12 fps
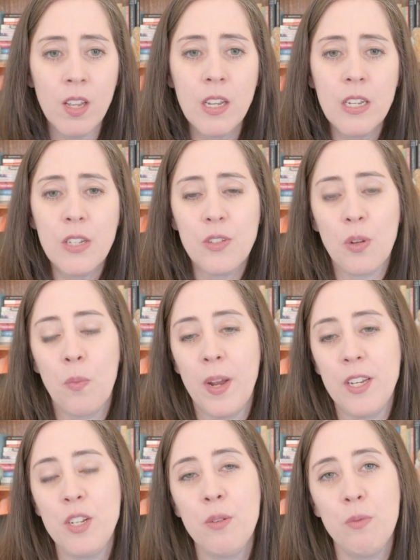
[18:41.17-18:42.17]
So
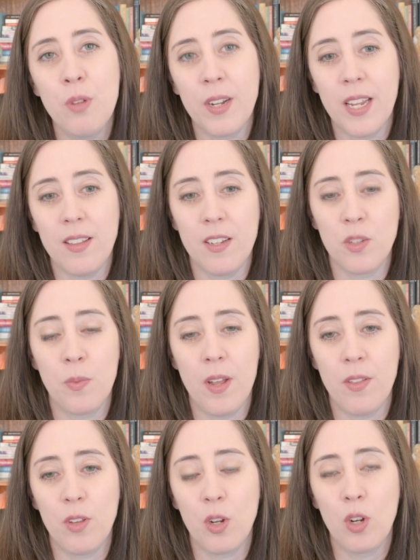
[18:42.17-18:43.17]
when you look at this
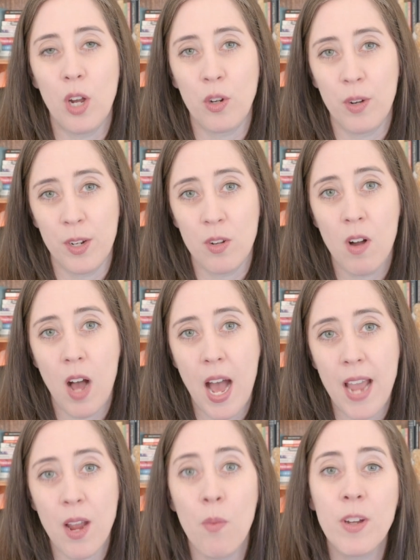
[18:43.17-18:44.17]
with a critical
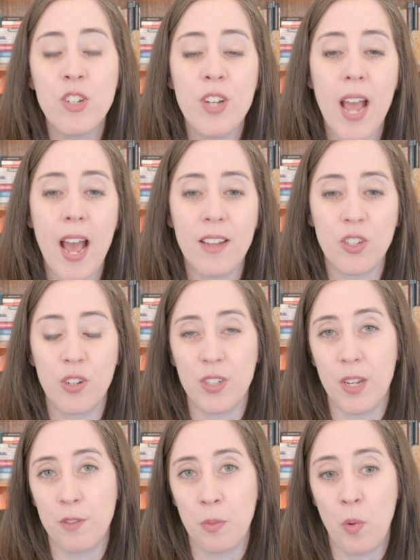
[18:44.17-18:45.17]
eye, I want you to ask
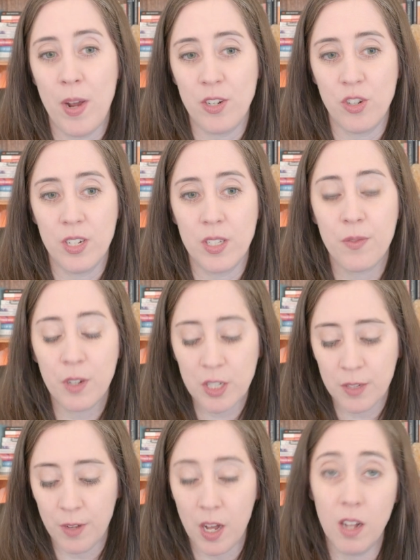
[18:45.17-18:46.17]
yourself some questions. First
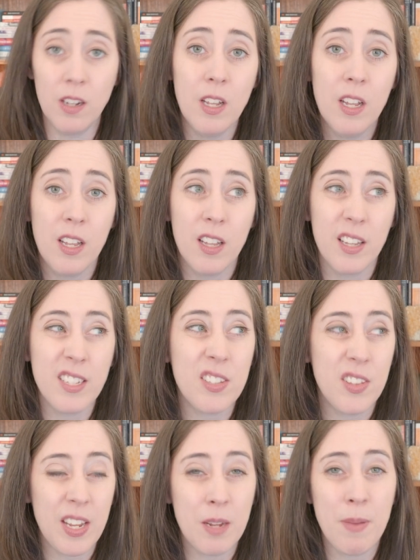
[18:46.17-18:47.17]
of all, let's
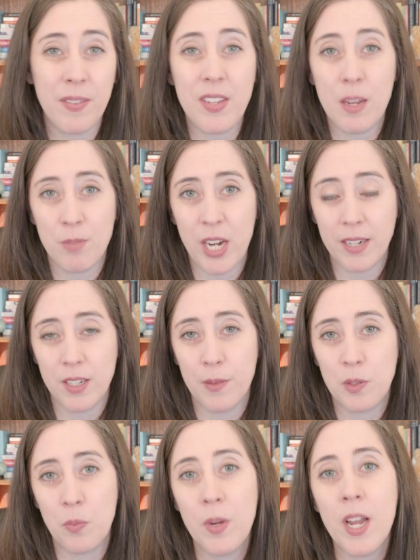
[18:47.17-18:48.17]
think about the
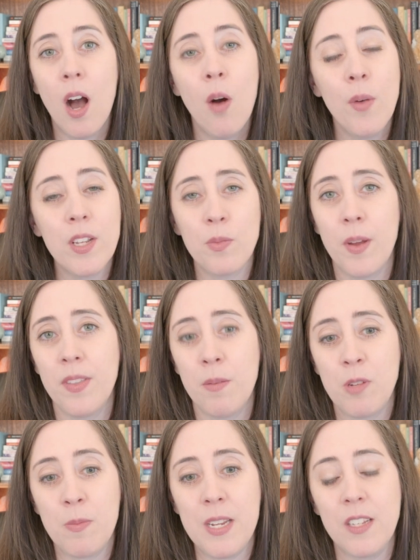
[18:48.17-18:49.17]
objectives. We always want them
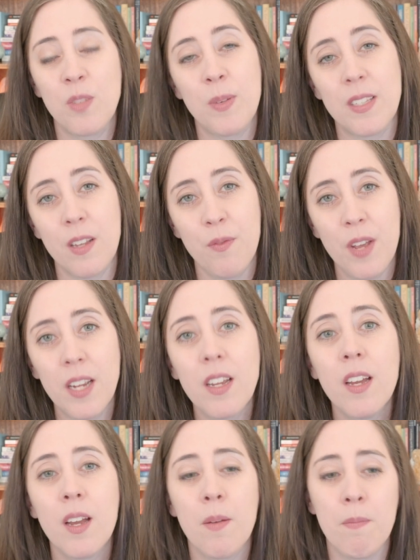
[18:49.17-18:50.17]
to be specific,
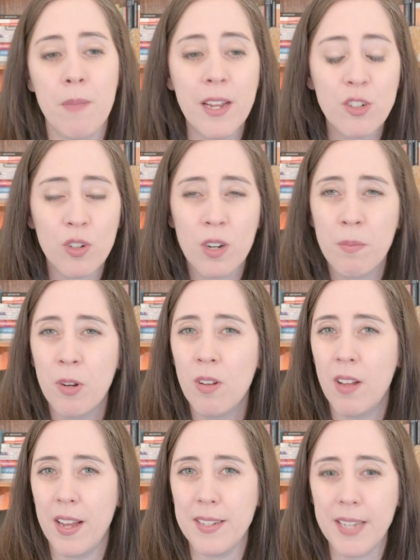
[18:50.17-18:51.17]

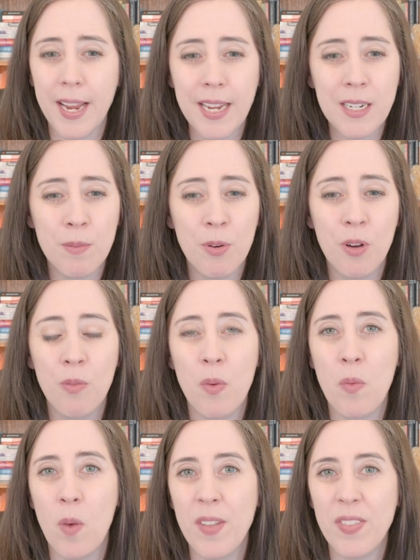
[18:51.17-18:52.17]
measurable, attainable. We
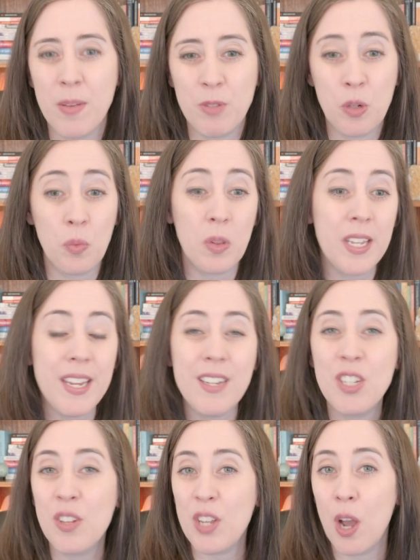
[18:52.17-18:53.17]
want them to lead
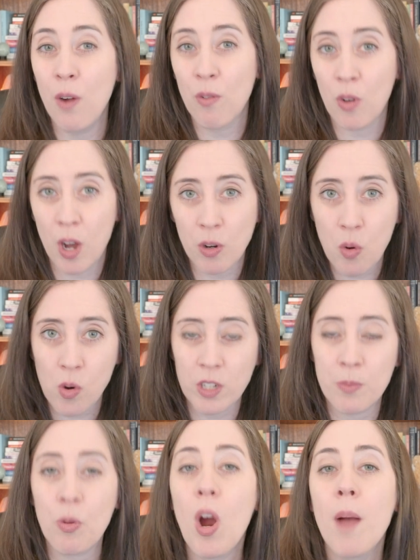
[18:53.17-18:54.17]
to the overall course
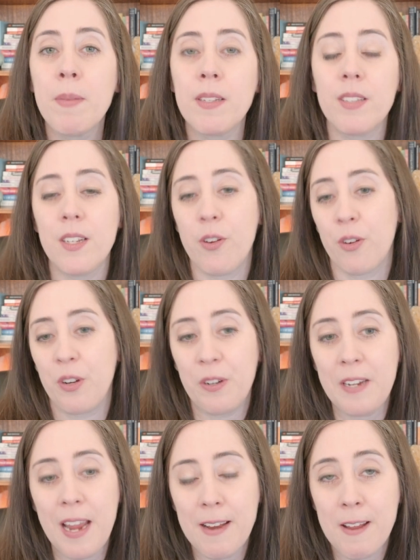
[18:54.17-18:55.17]
promise that you're
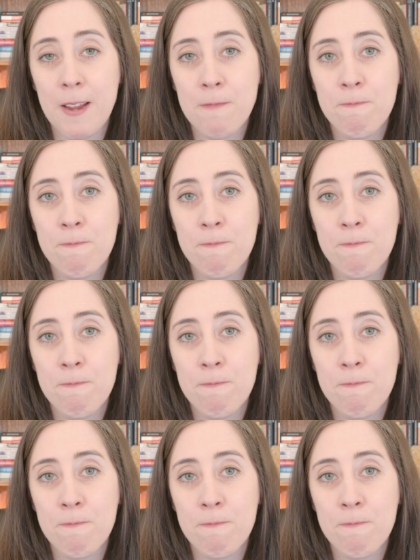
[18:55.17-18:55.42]
creating.